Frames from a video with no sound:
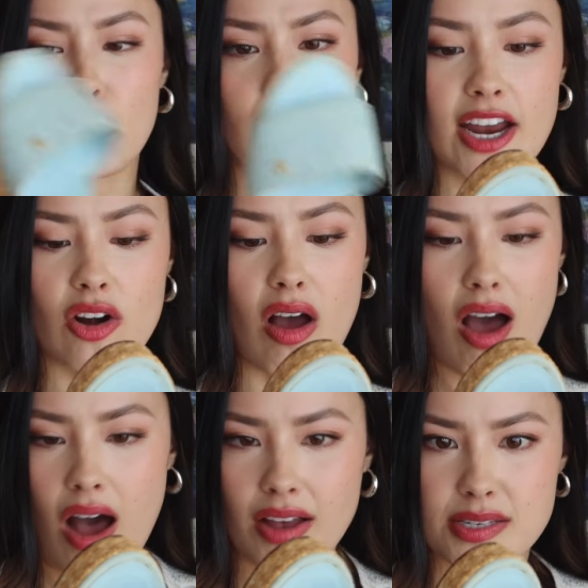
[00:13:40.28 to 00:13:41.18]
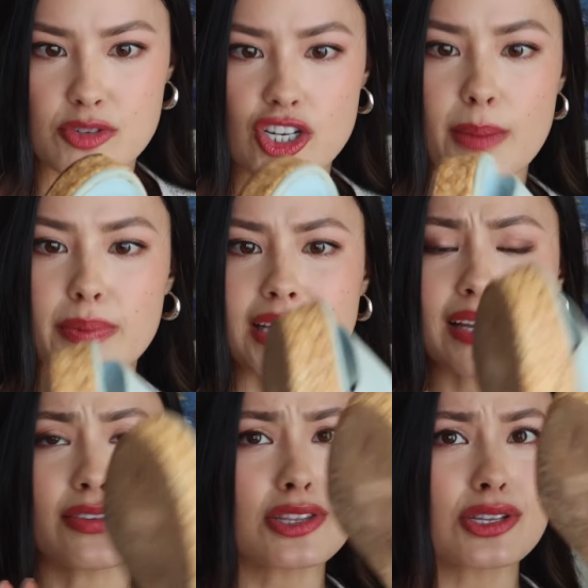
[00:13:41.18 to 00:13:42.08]
they're an awesome shape. Like
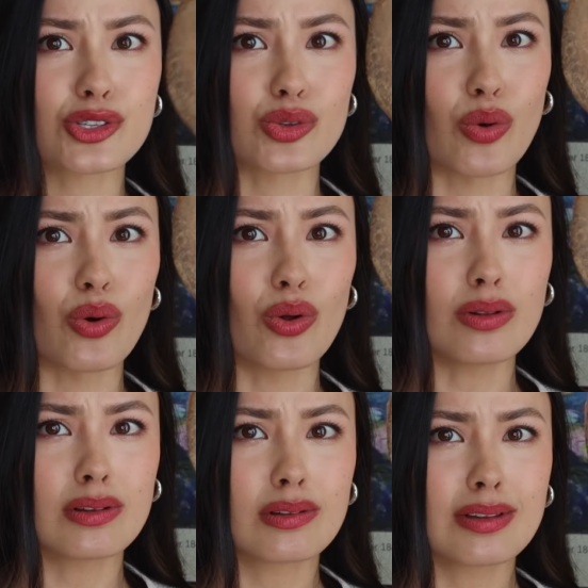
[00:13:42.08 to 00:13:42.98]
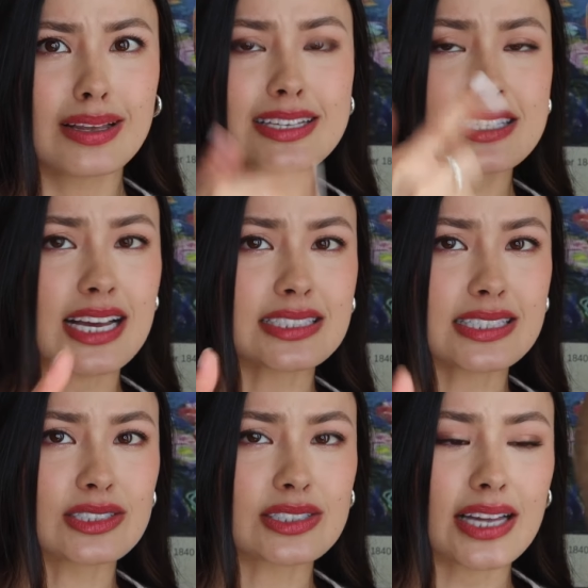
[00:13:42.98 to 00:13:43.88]
even the sole
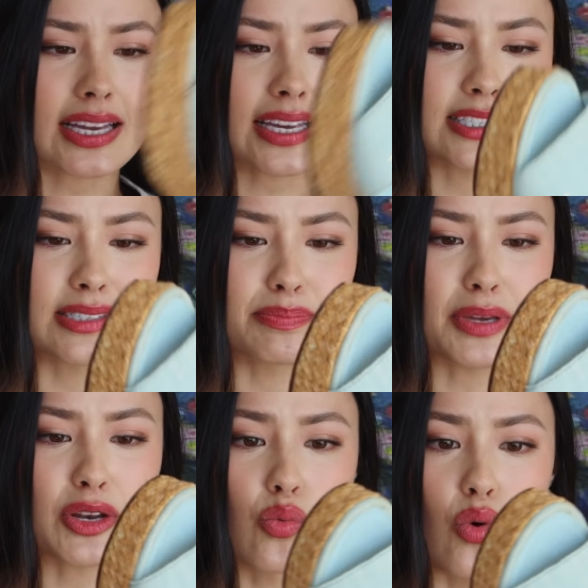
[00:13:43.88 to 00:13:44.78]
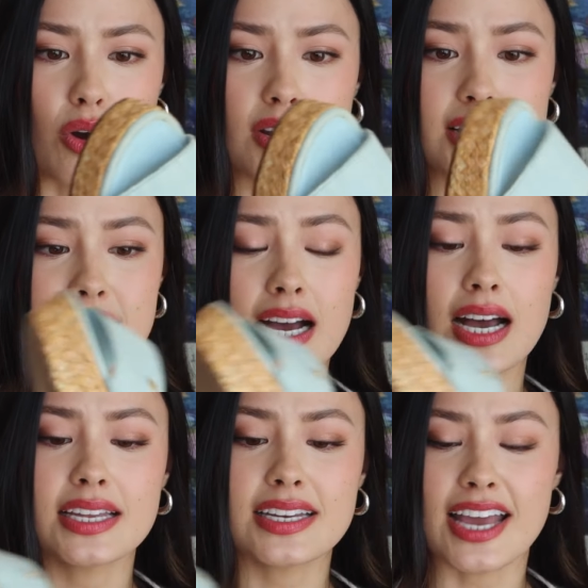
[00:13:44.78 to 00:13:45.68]
doesn't look like it's been worn a
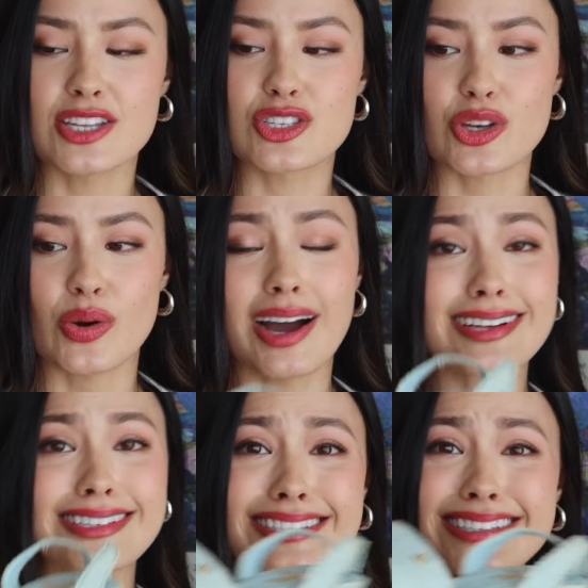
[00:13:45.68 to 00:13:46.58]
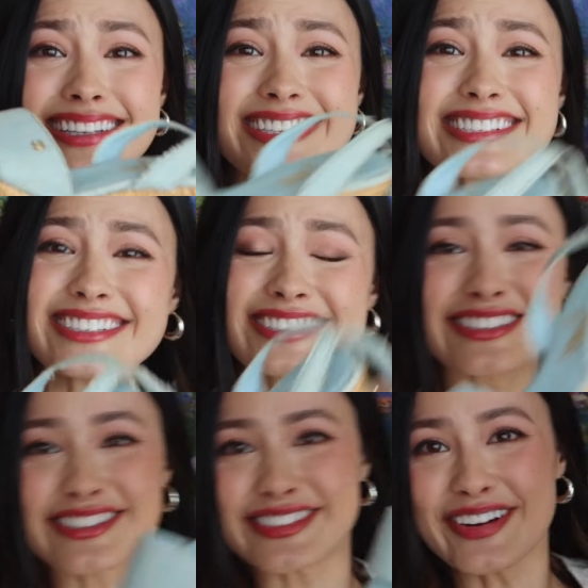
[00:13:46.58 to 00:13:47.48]
ton. And so I just think that these
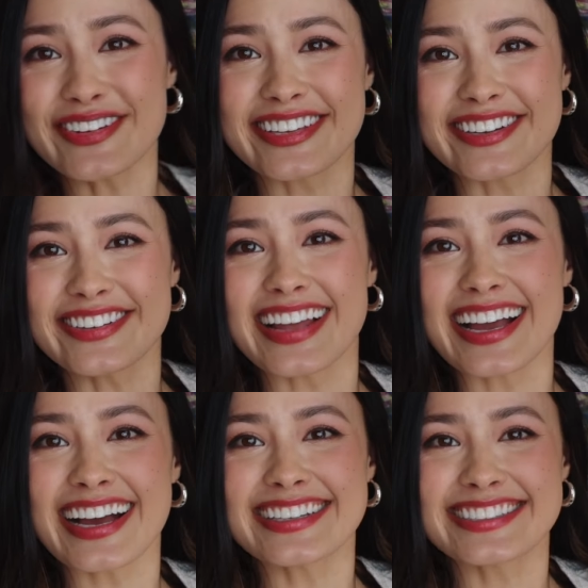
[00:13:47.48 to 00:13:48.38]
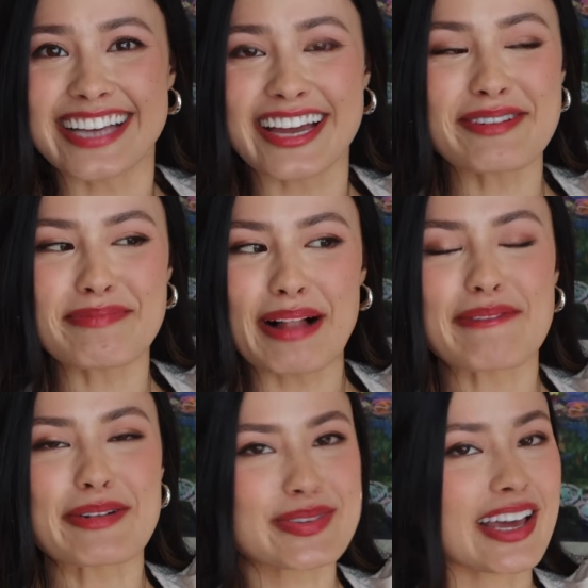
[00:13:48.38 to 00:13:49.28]
are so cute. Like a denim
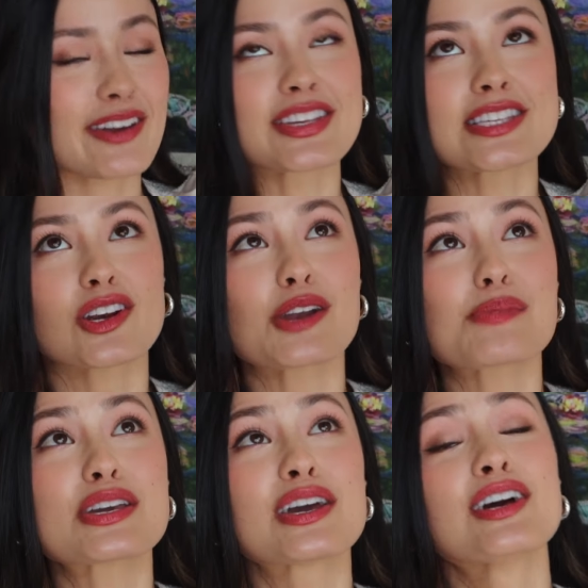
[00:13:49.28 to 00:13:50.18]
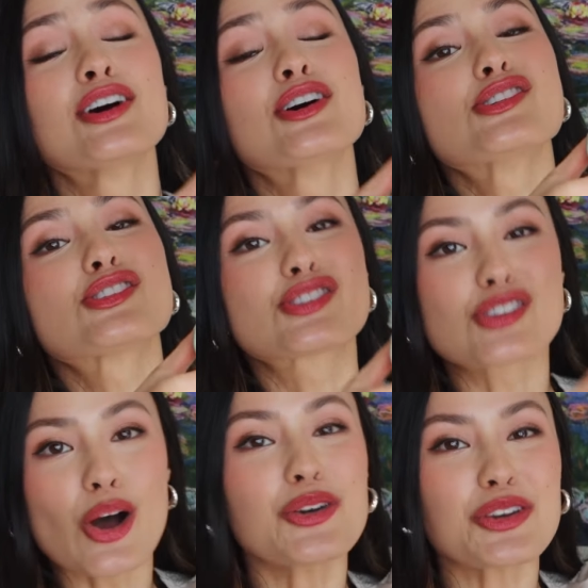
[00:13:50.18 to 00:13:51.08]
platform sandal. These are gonna be
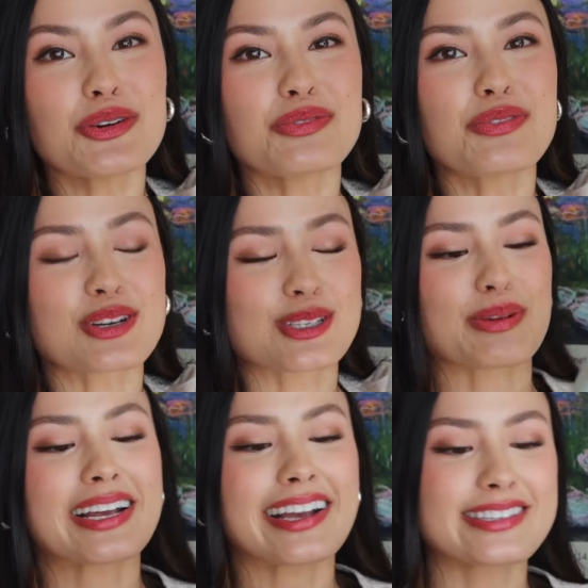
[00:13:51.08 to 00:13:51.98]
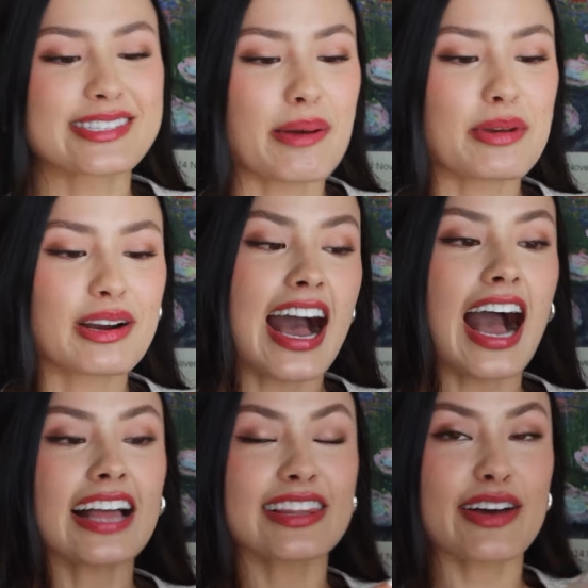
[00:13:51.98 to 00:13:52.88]
so cute for spring and summer.
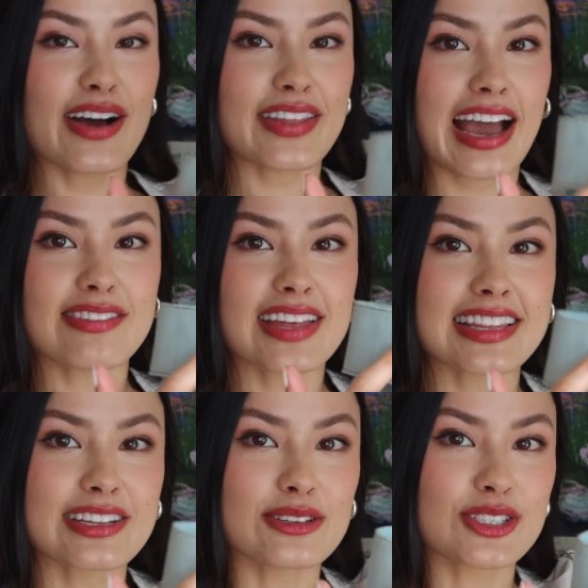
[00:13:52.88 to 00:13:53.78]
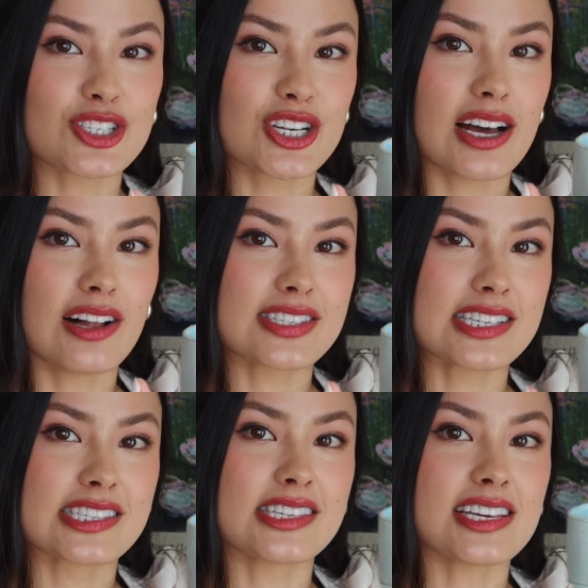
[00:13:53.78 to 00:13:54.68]
I love how they have like the little Chanel
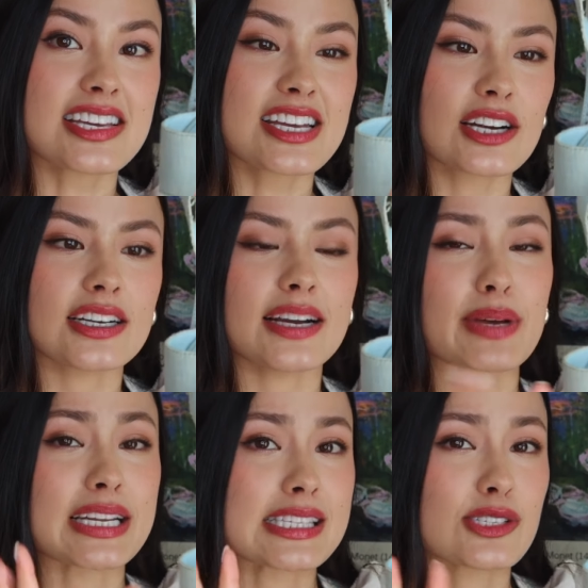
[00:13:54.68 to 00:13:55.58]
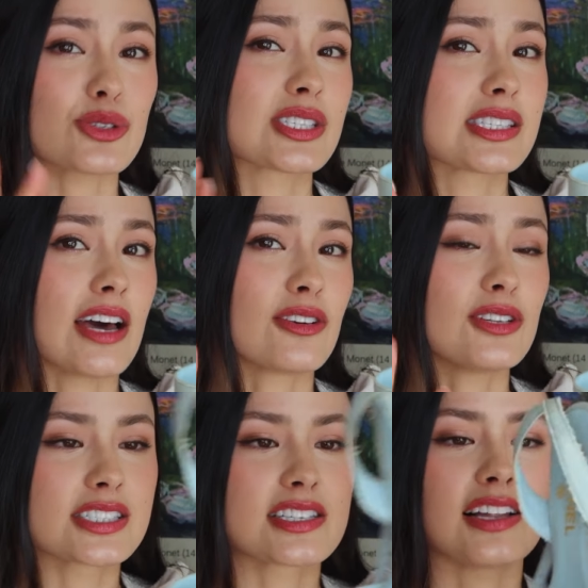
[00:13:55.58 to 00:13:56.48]
CC here, but it's still
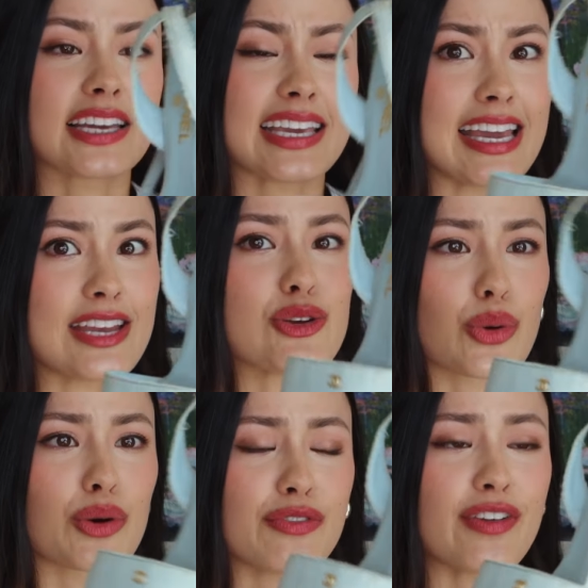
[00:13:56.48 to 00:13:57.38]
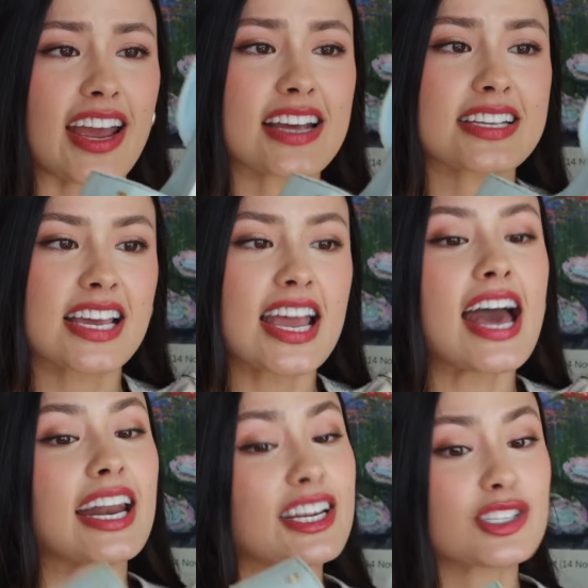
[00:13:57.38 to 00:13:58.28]
subtle. It's not like in your face.
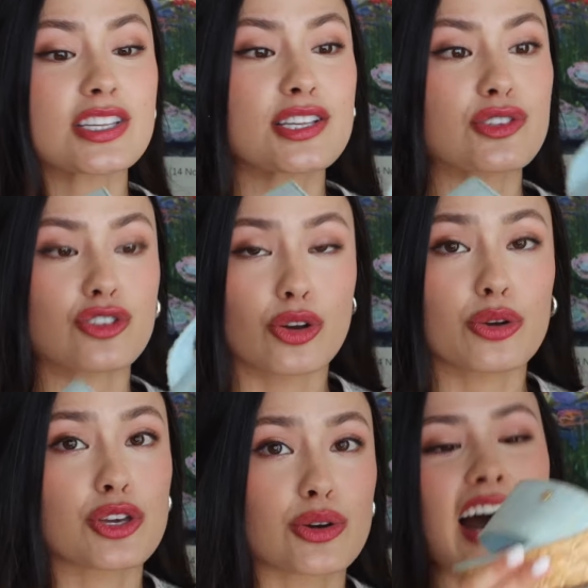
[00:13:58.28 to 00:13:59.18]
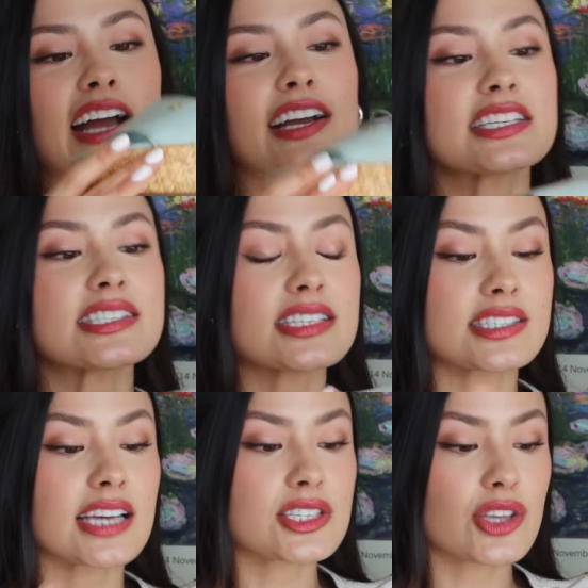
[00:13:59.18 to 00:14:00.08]
And I just think these are so cute. I got these in a
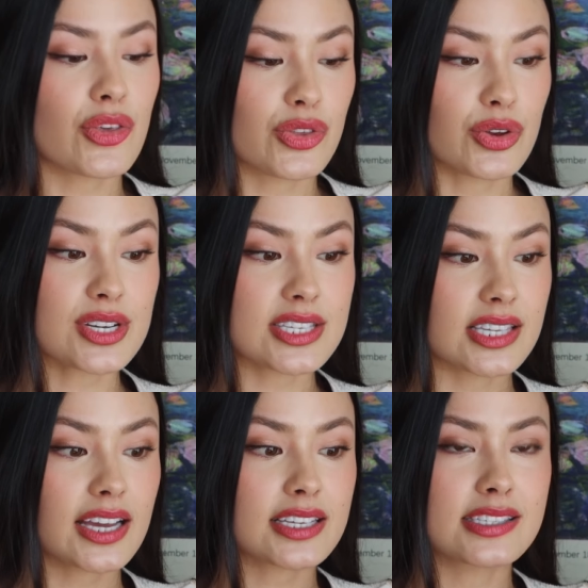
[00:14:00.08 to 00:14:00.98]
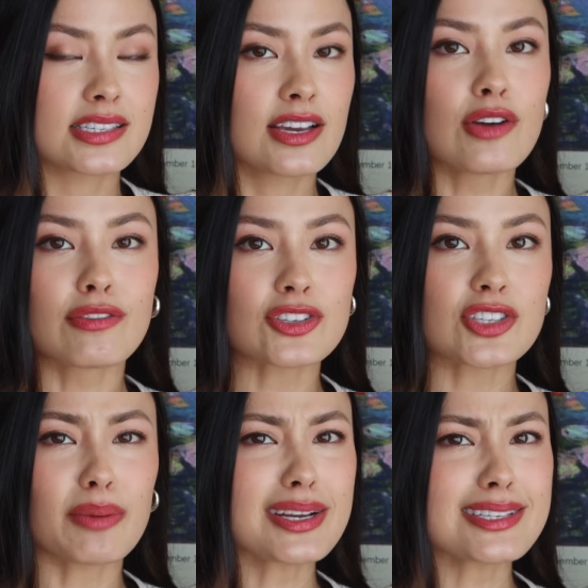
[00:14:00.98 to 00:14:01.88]
size 36. For
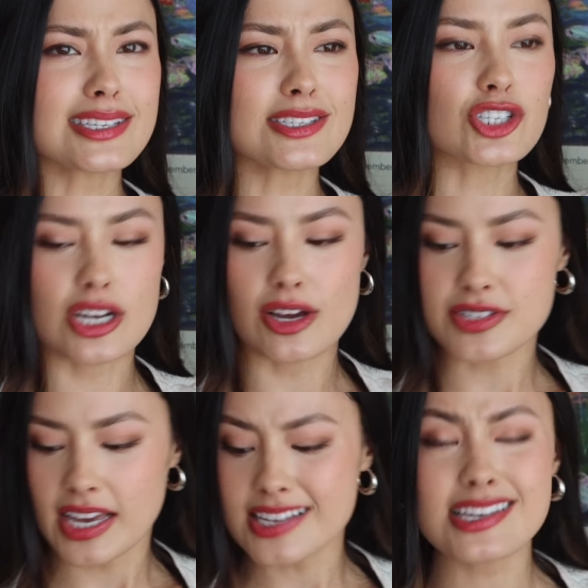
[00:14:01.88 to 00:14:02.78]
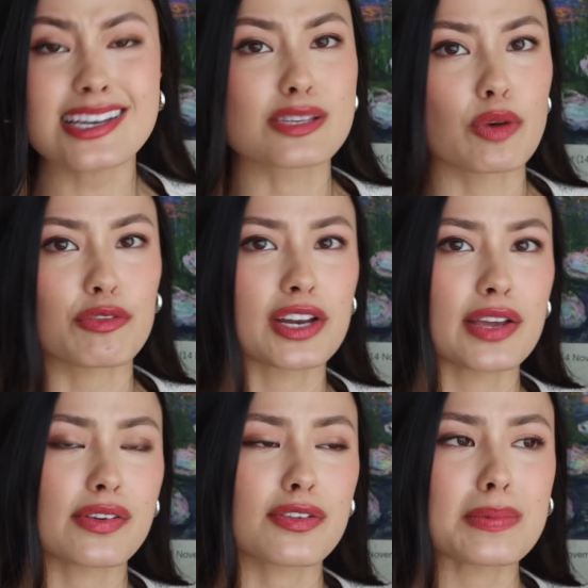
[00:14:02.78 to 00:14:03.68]
some reason, Chanel sizing is more
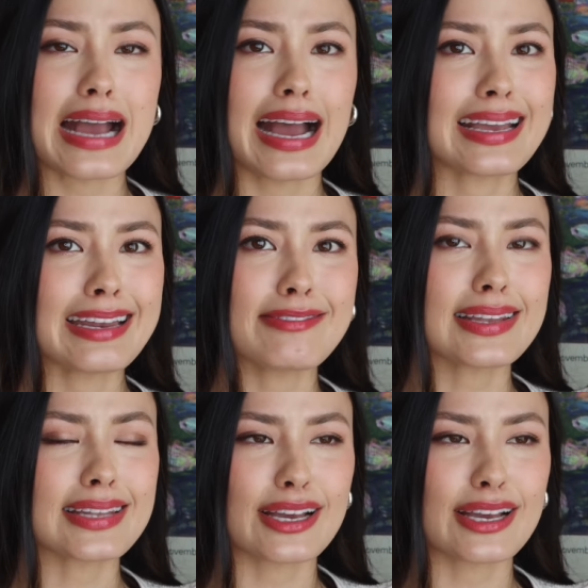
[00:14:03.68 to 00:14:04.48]
forgiving for me. I can fit in